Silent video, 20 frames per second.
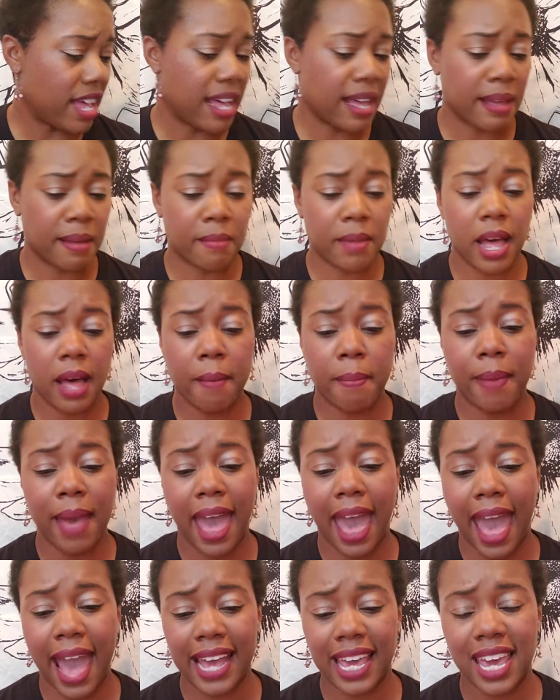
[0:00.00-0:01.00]
a
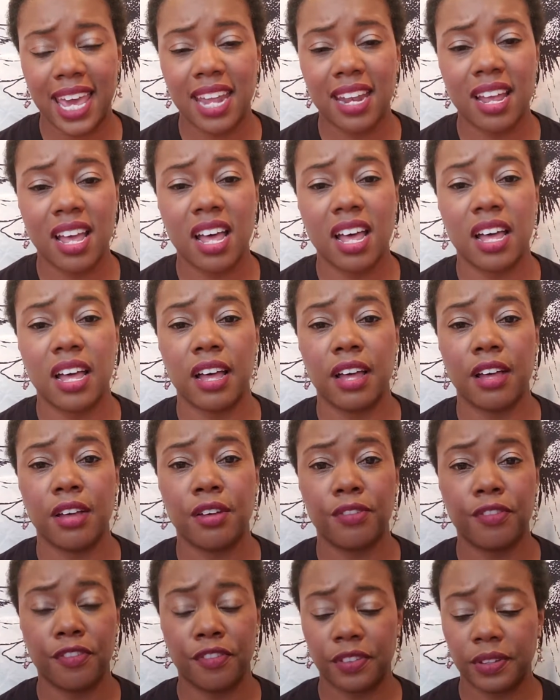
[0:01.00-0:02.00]
packet
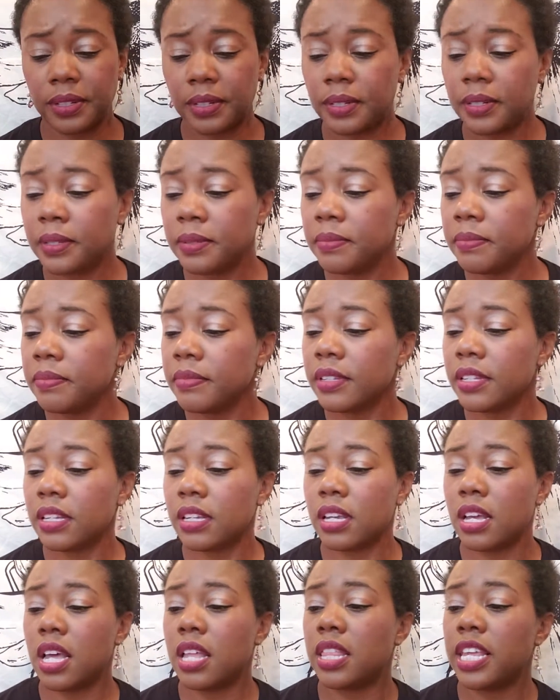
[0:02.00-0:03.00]
of,
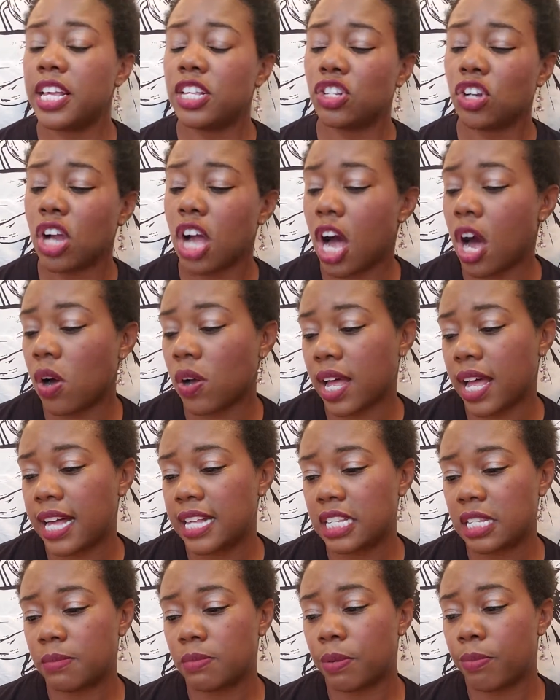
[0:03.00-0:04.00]
these are called
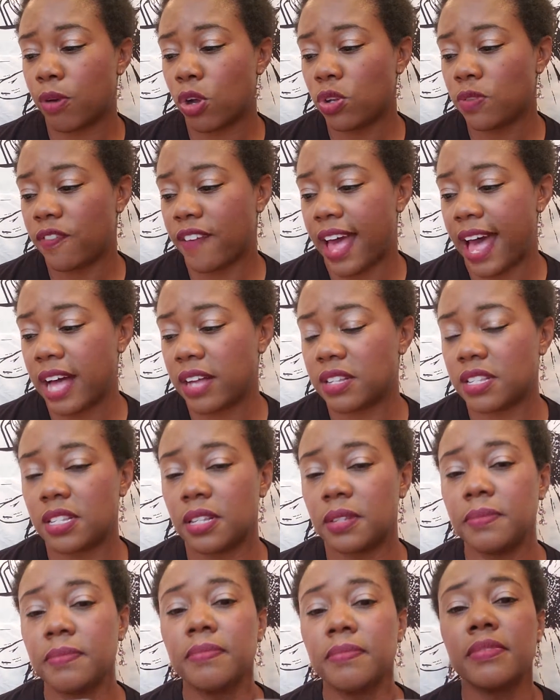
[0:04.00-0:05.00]
customer profiles.
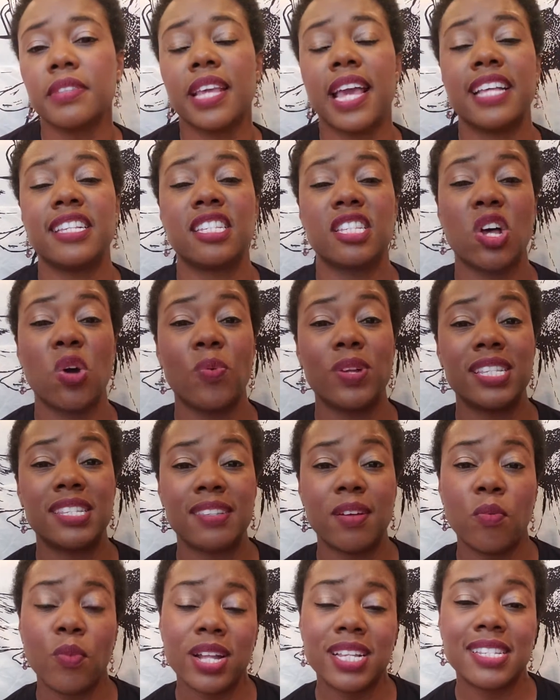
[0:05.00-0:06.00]
And so when
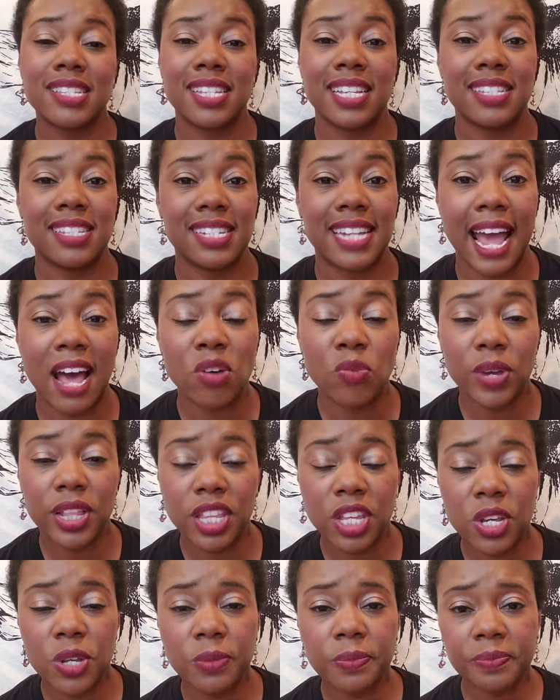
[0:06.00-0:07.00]
someone sits down
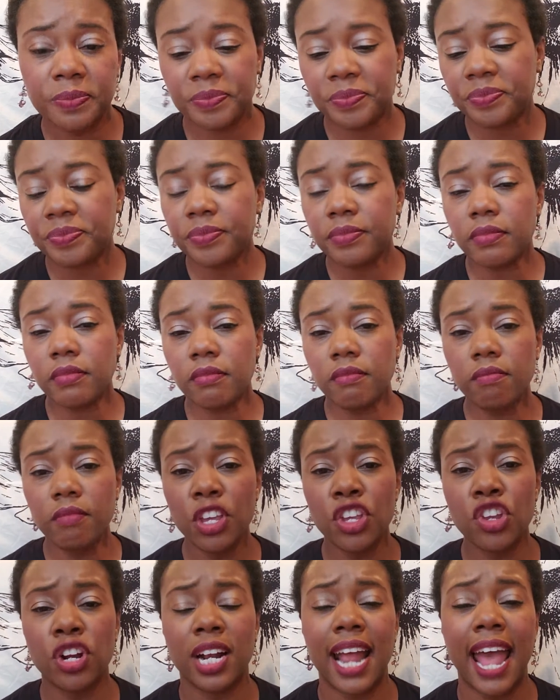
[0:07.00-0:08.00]
with you,
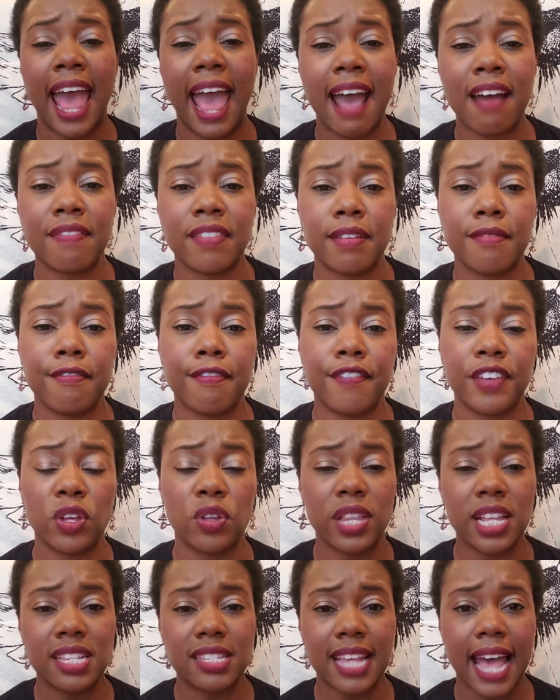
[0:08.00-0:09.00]
you're going to have them fill
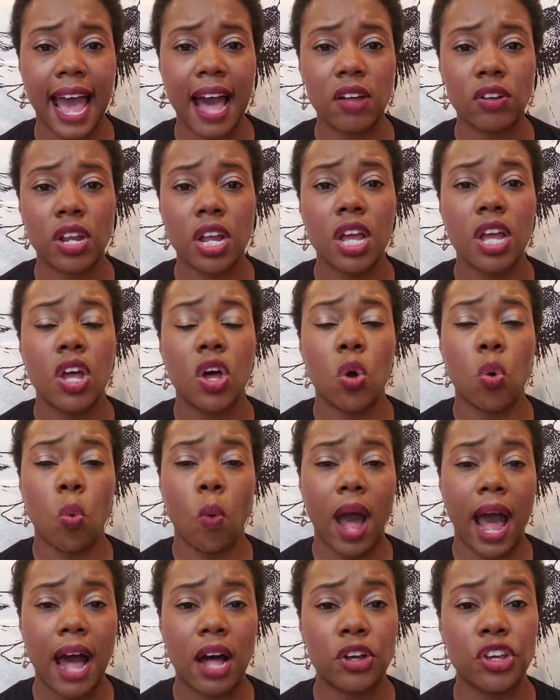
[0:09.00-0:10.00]
this out
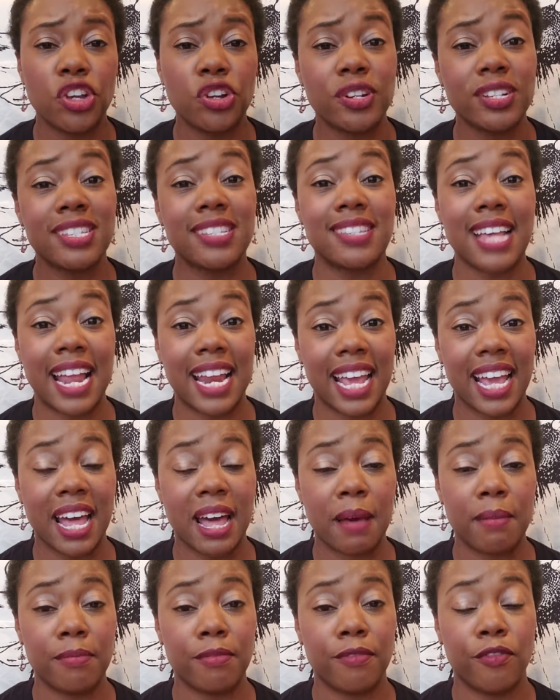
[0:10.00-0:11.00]
while you're setting
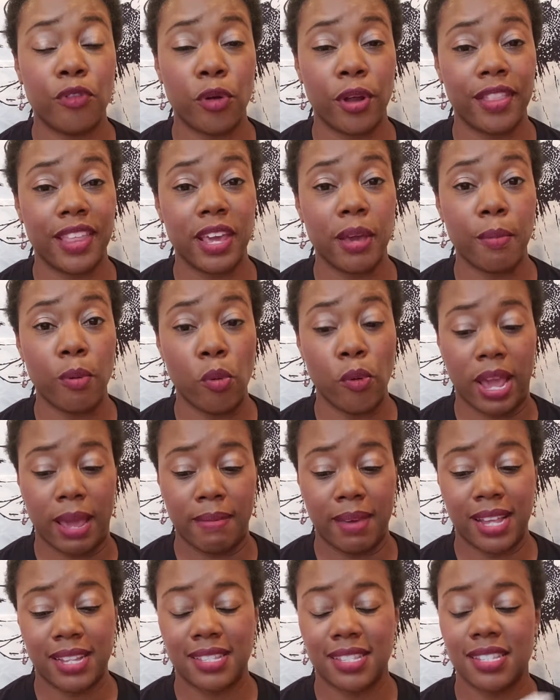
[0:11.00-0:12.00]
up for the
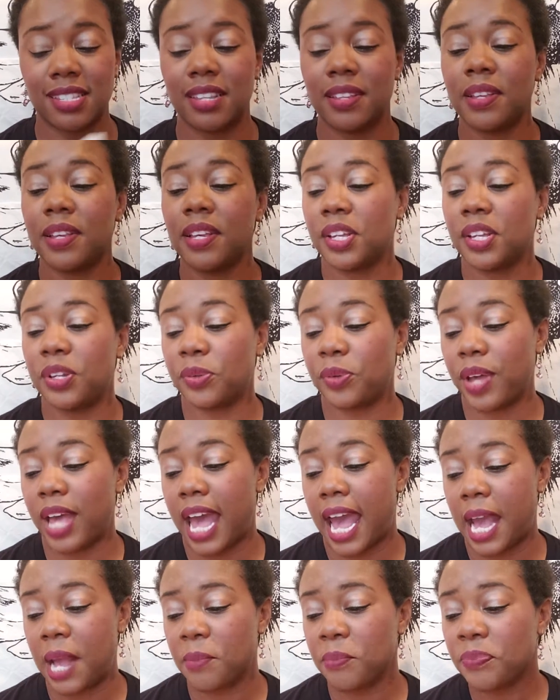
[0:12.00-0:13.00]
appointments.
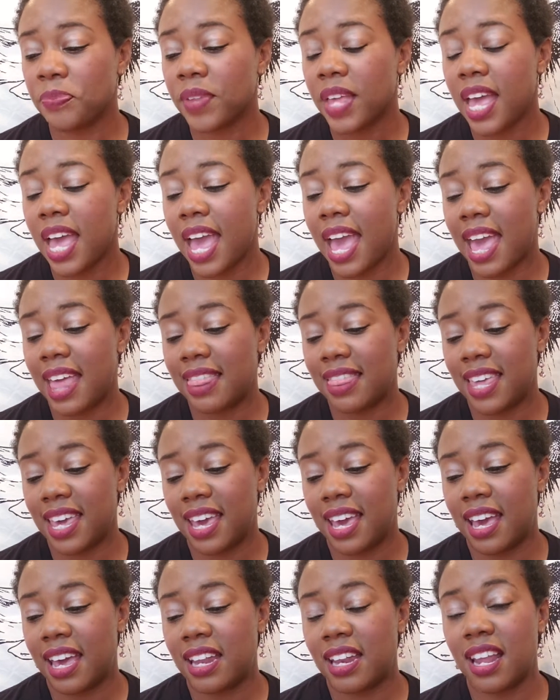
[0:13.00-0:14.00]
Okay. And
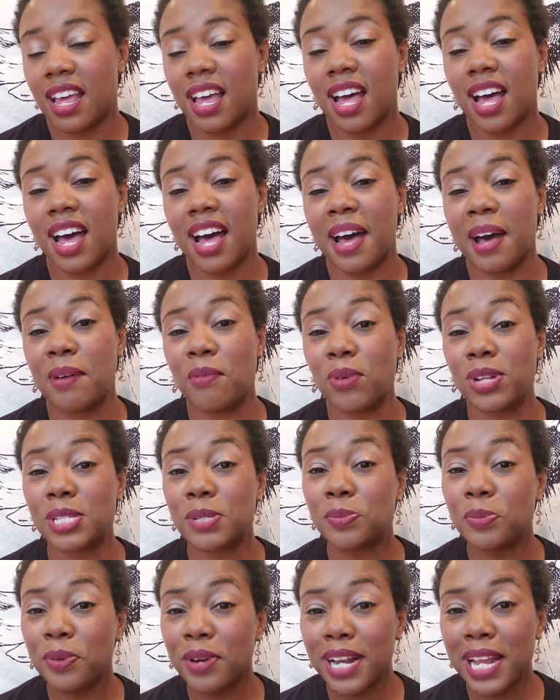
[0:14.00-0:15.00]
then what's
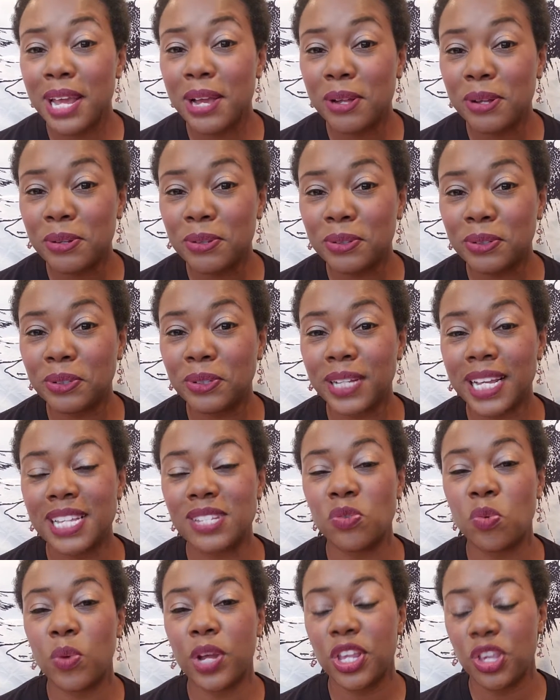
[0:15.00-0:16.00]
pretty cool
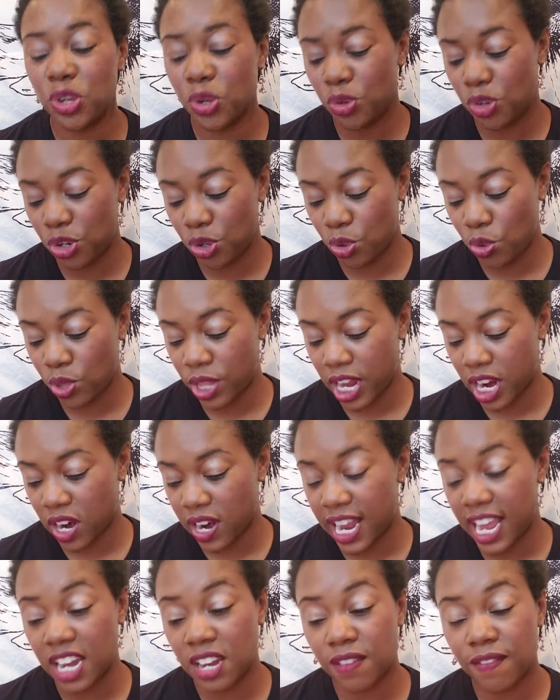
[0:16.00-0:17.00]
is when you do their
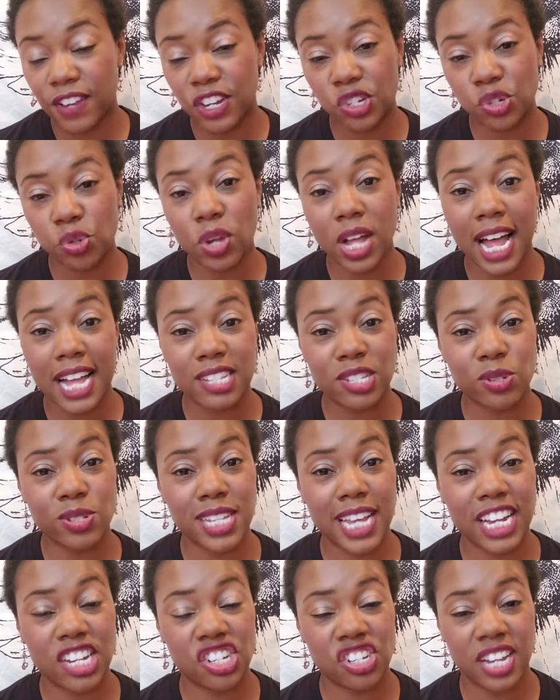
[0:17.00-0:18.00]
individual
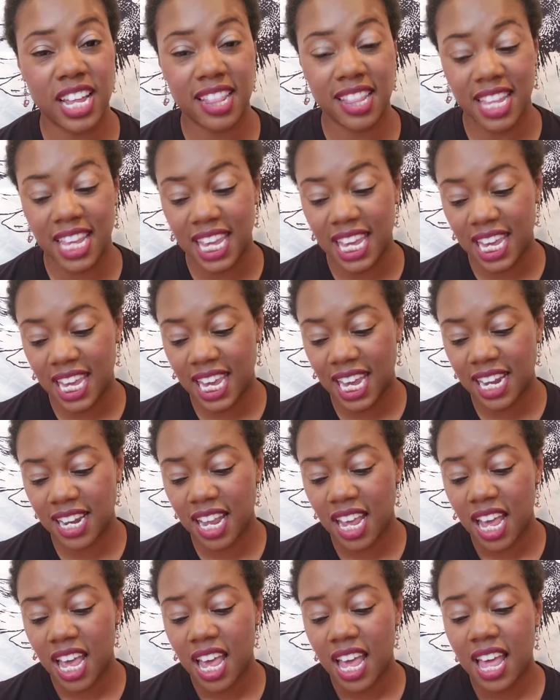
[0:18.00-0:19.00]
consultation at the end,
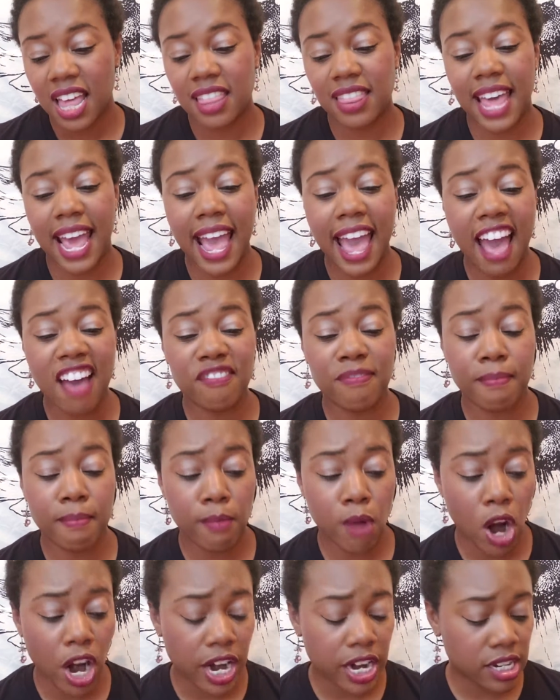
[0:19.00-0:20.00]
they have
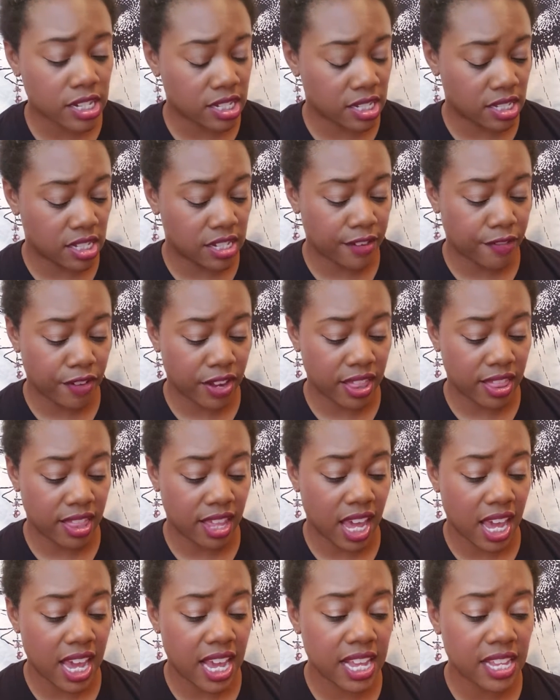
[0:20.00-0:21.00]
marked different
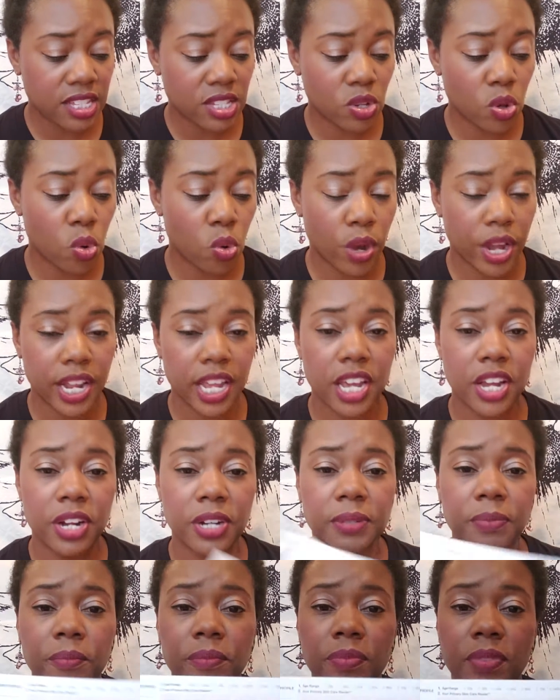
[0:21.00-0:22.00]
things on
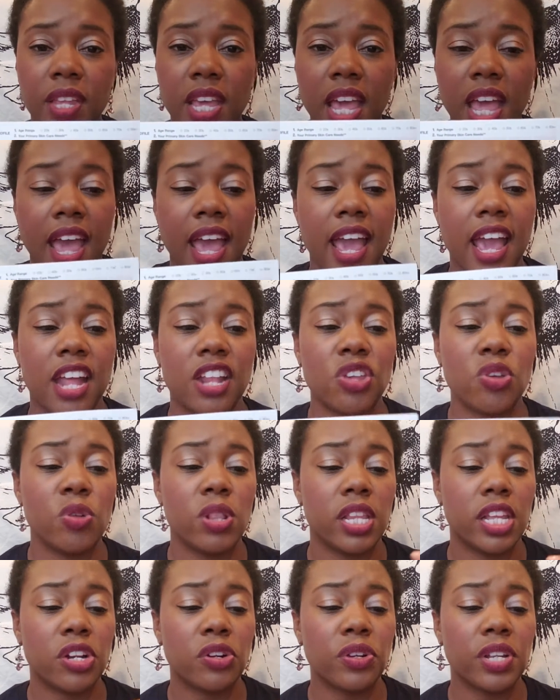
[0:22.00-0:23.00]
here, and you
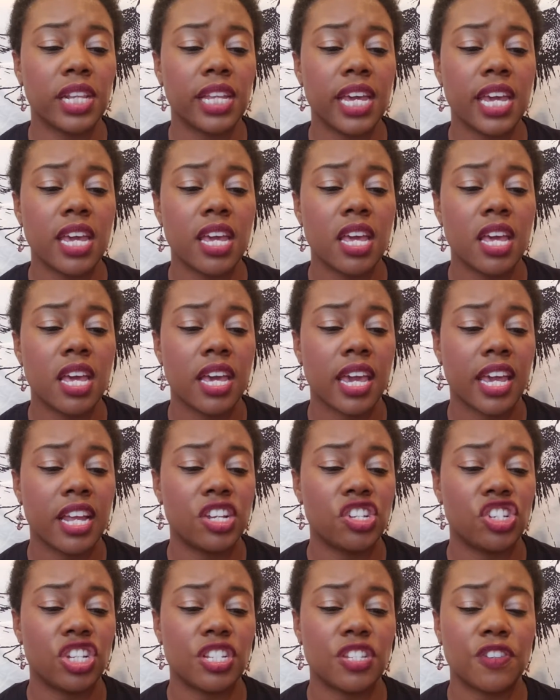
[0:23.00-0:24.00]
literally
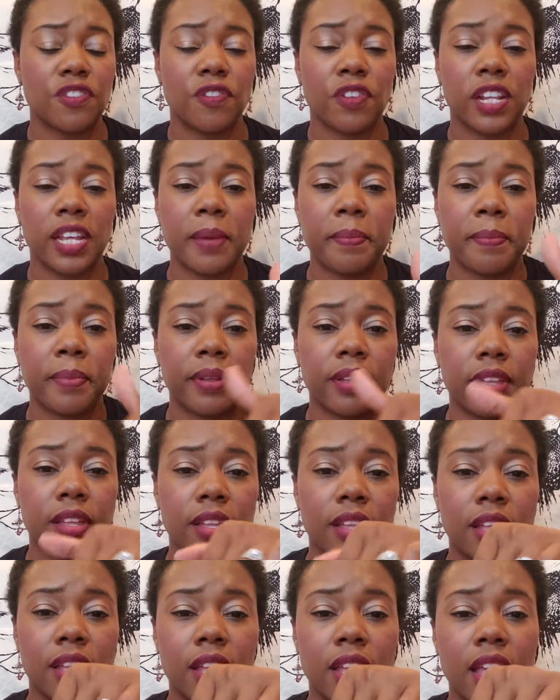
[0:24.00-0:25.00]
can just flip
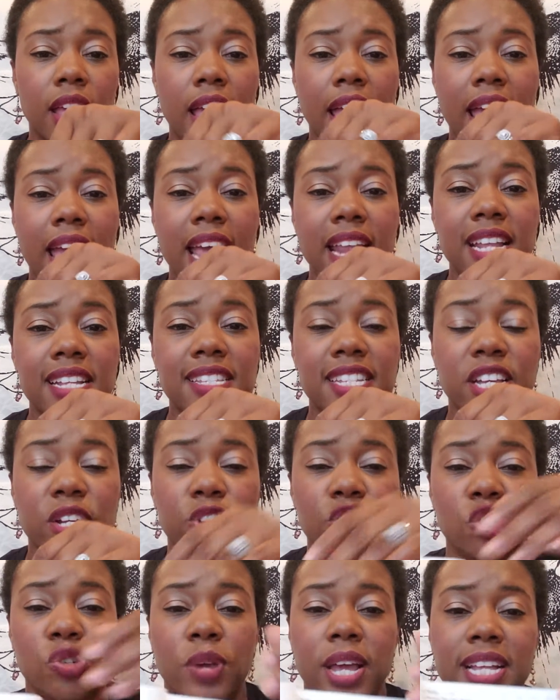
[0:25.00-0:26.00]
and it tells you